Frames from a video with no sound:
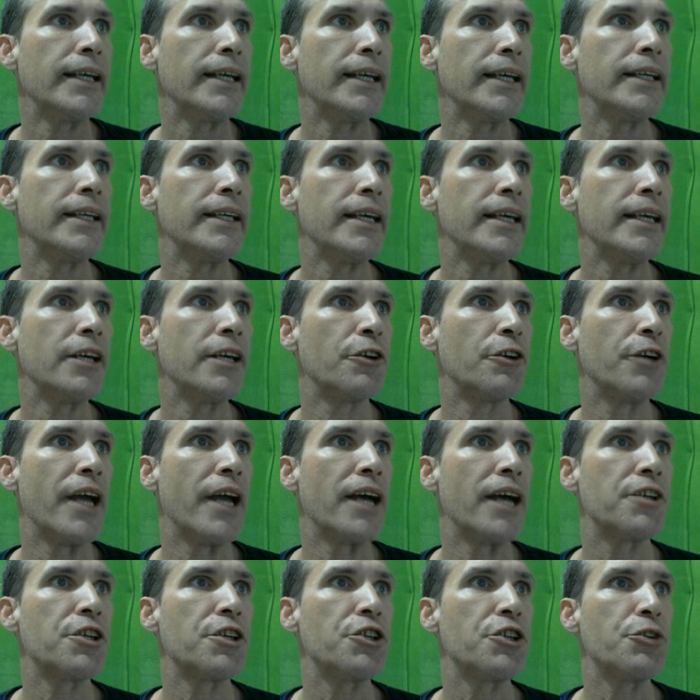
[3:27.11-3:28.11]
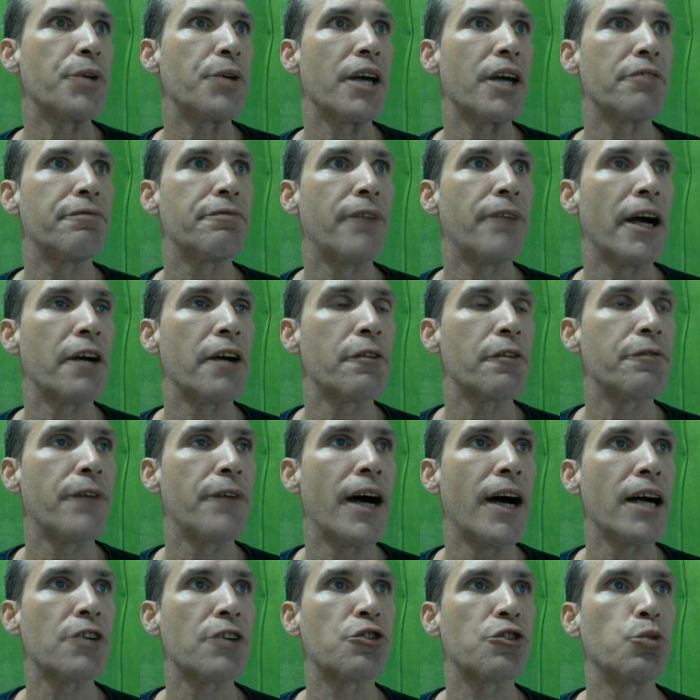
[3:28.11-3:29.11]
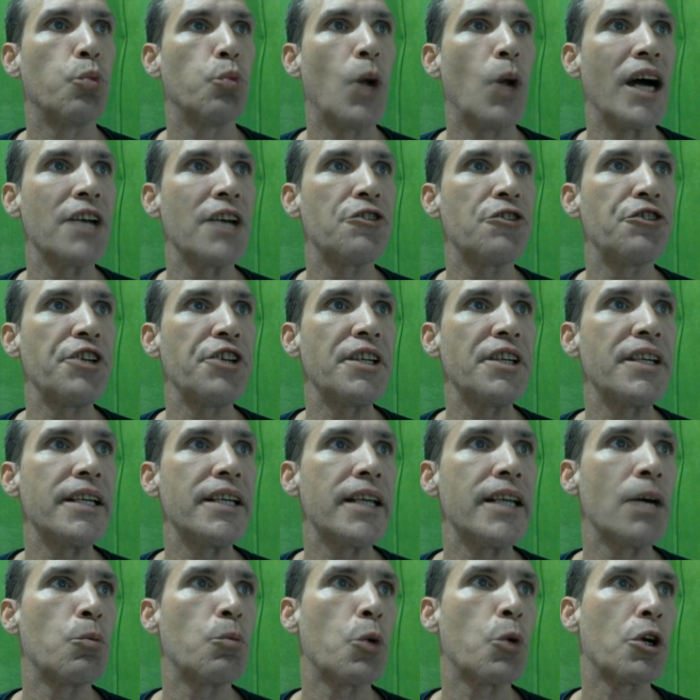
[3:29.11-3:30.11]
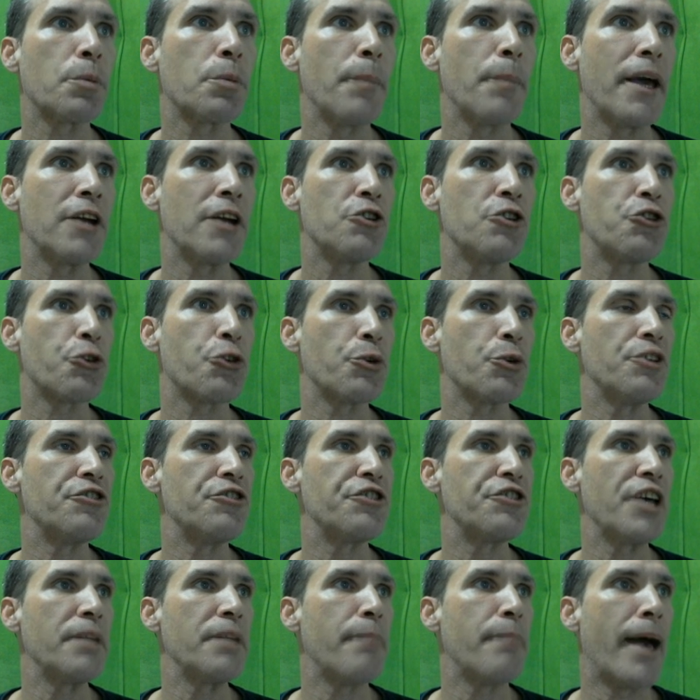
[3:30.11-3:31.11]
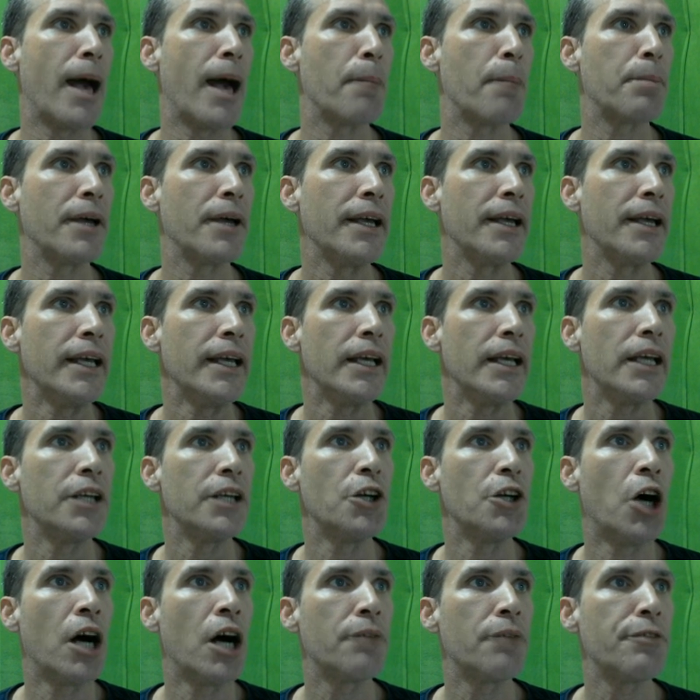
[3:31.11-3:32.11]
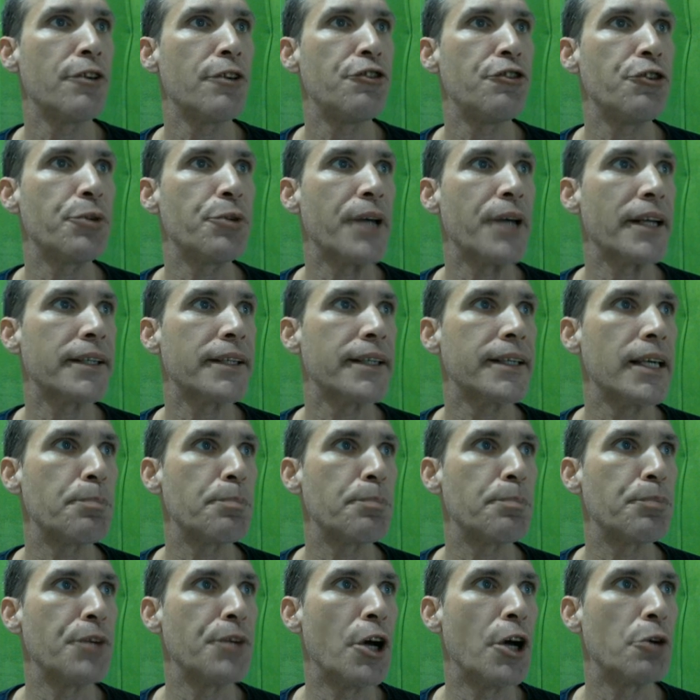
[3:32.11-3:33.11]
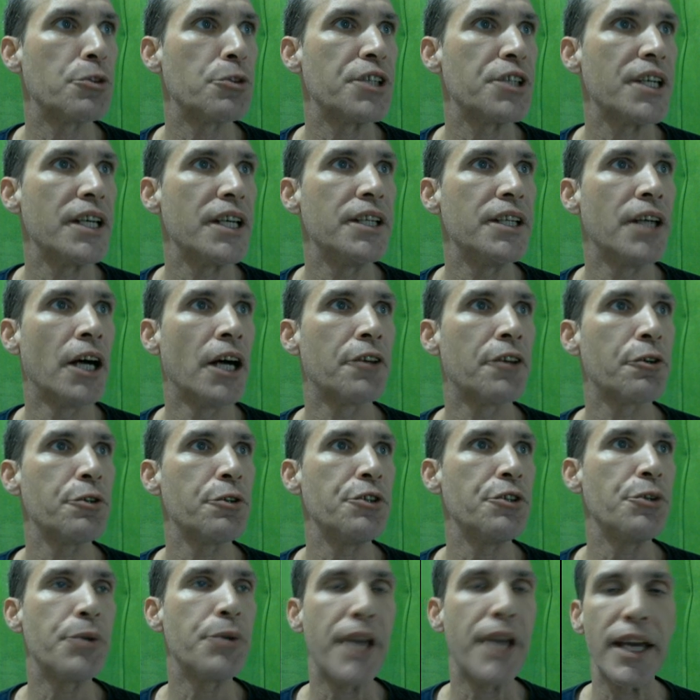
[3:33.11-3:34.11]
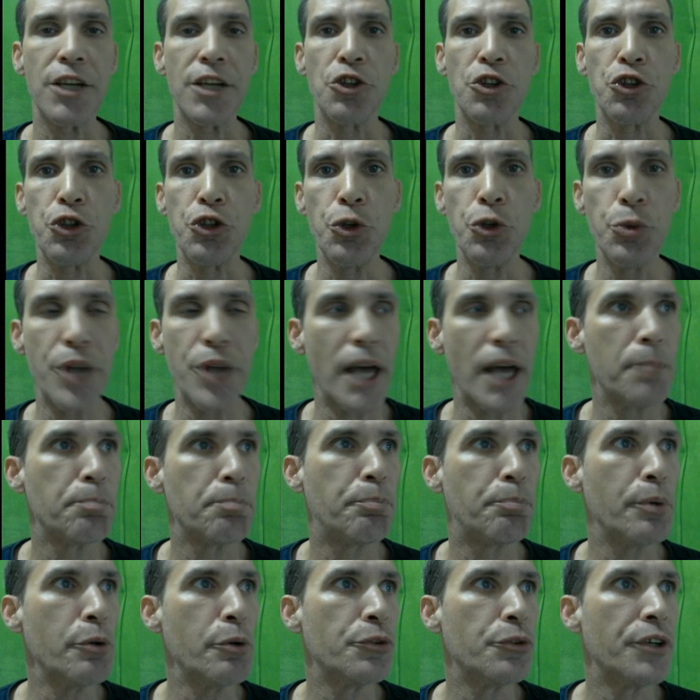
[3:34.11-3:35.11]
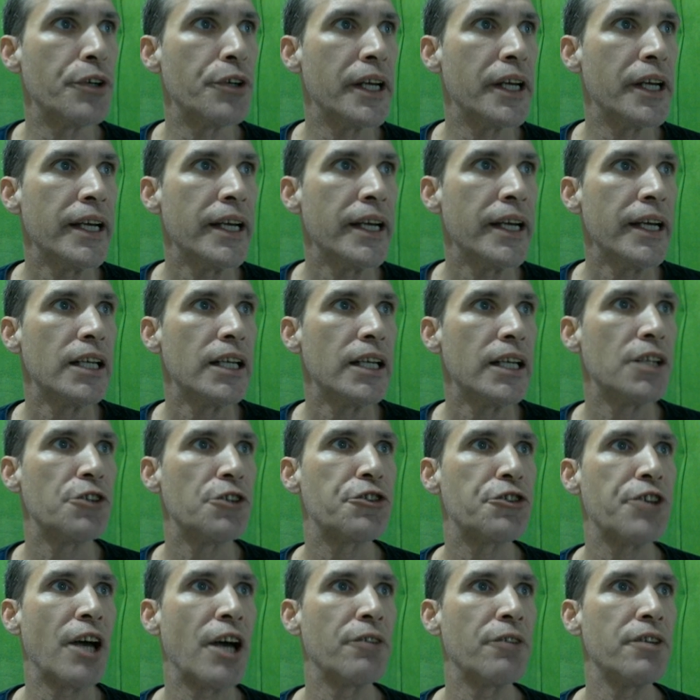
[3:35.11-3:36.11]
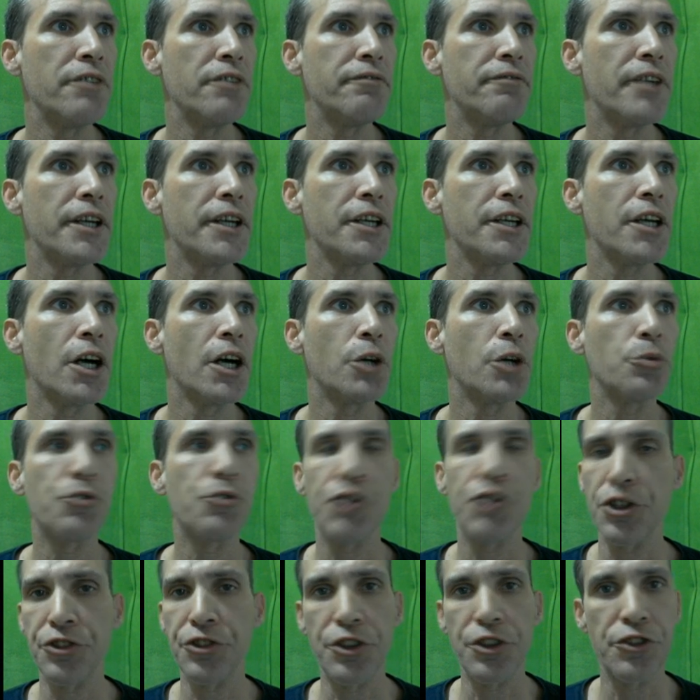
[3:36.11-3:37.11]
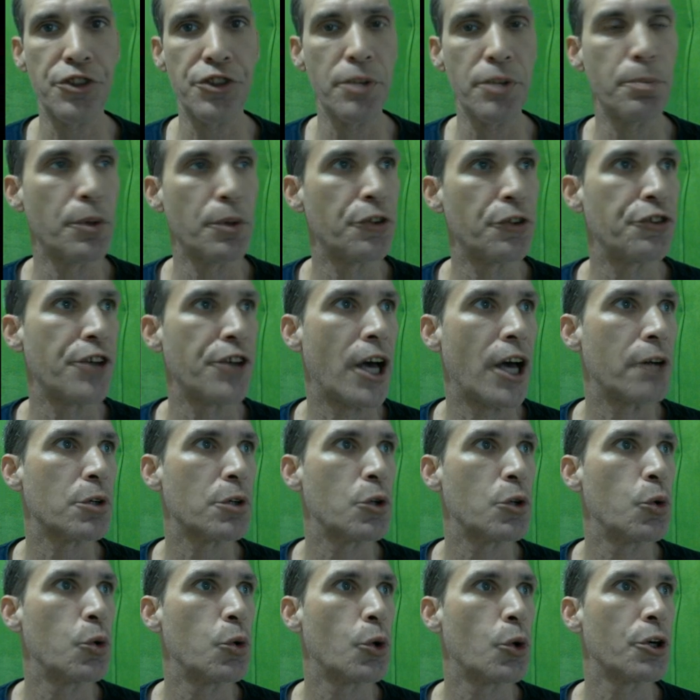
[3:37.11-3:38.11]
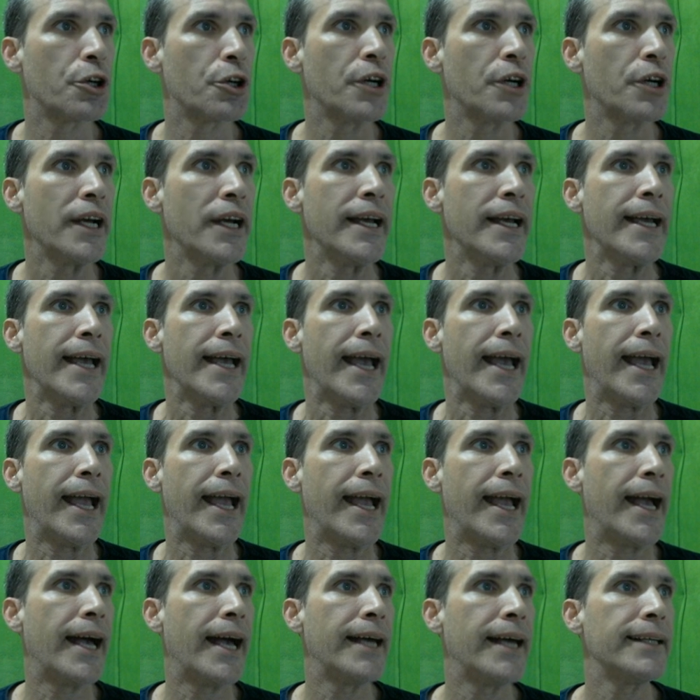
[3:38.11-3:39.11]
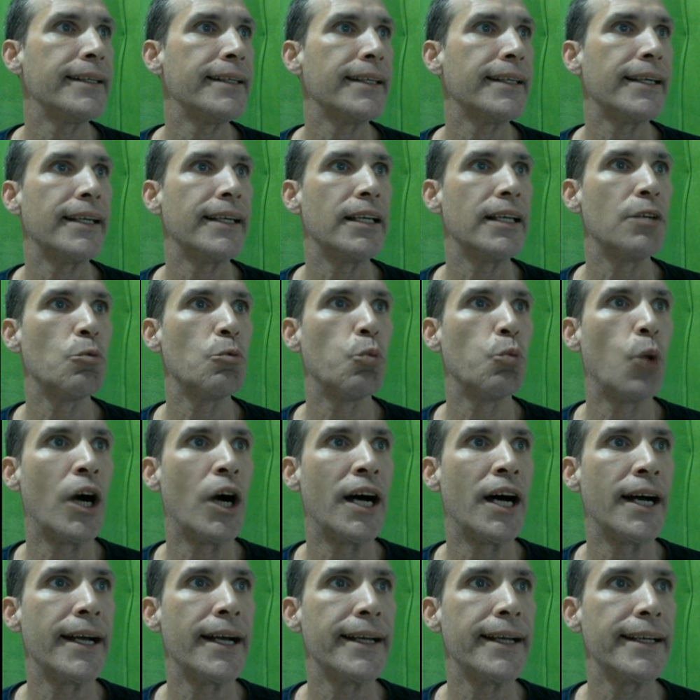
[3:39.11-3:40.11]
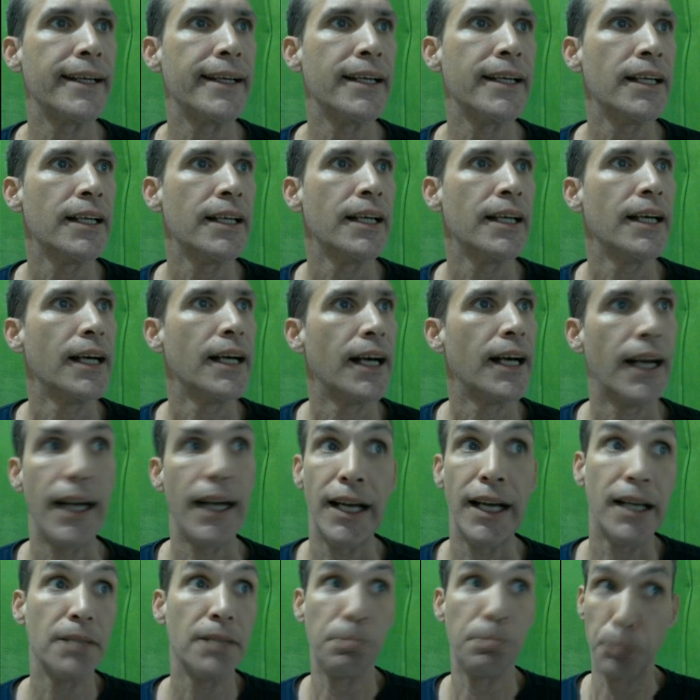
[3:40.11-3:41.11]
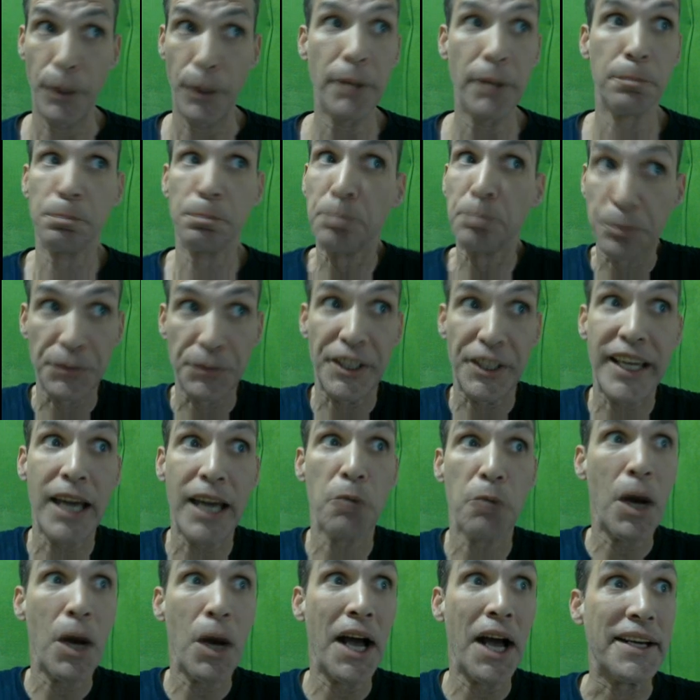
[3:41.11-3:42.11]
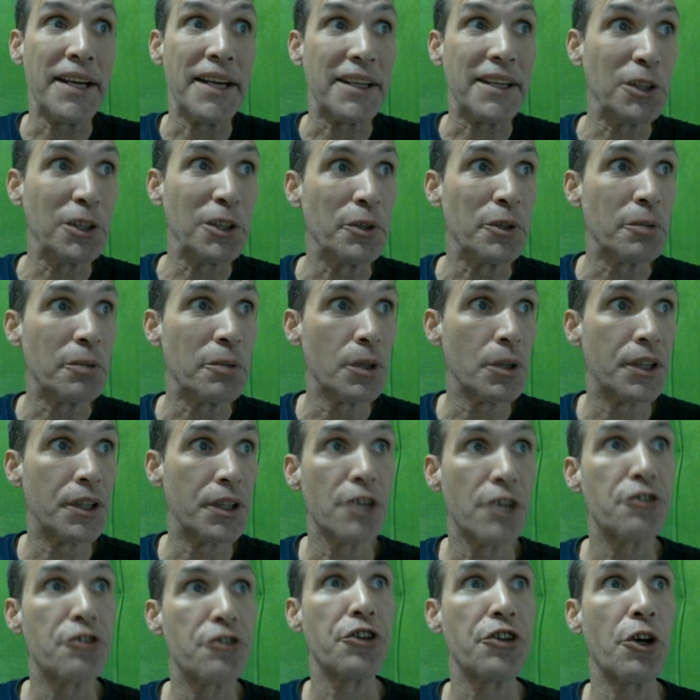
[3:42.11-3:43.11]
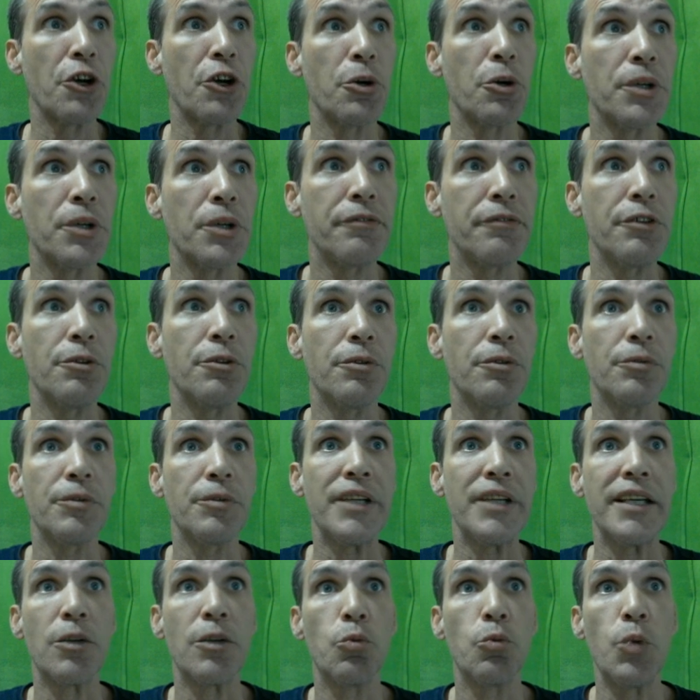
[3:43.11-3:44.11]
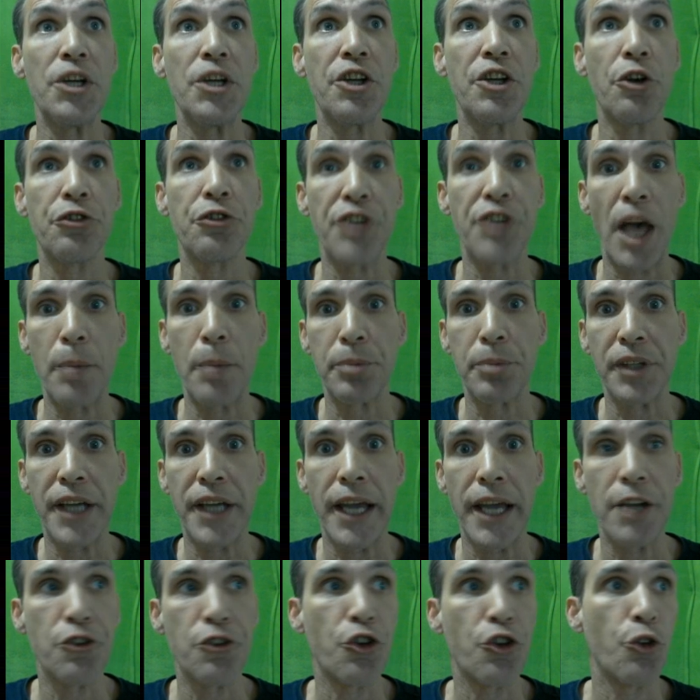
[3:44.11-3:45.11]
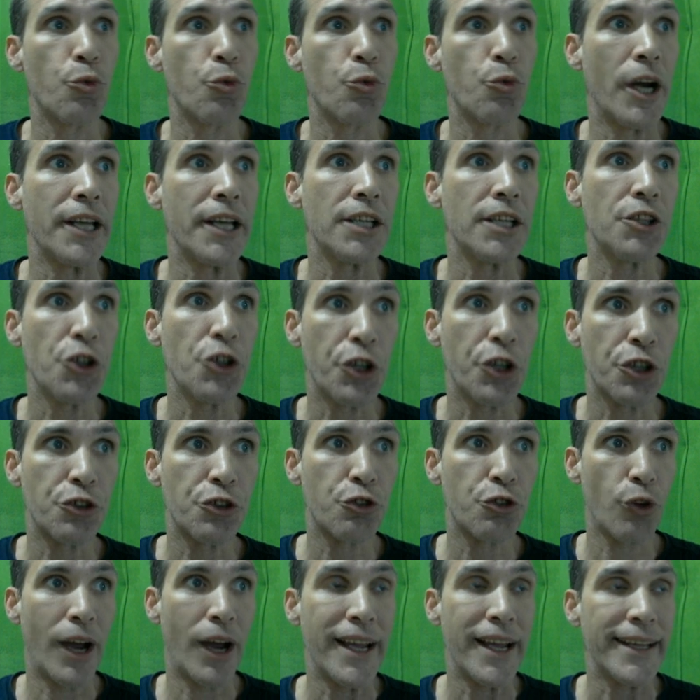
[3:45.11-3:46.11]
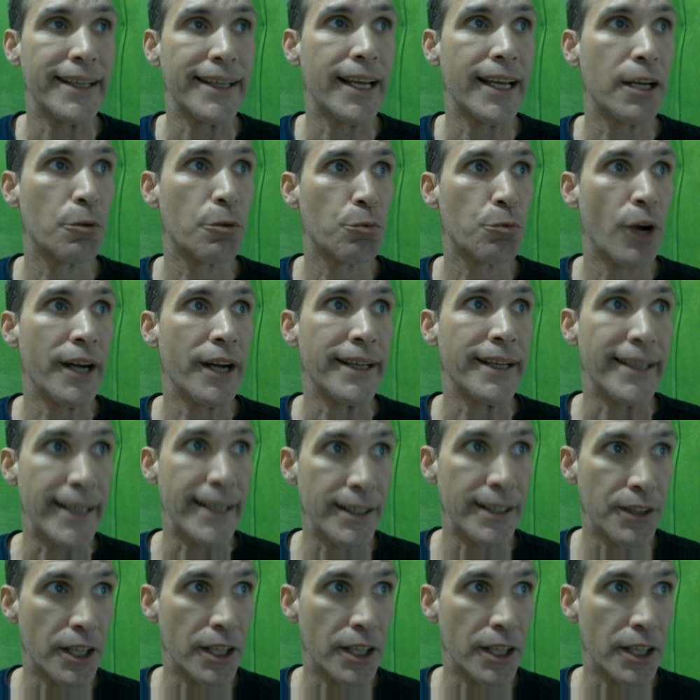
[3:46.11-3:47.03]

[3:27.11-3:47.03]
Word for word: In internet, you get Firefox, W I C D network manager, and Zenmap. In Office, you get KeepNote. In other, you get UNetbootin. In sound and video, just a simple sound recorder. And in Wine, uh, well, you get Wine included with this, so if you need a Windows application running, you can try and get it running in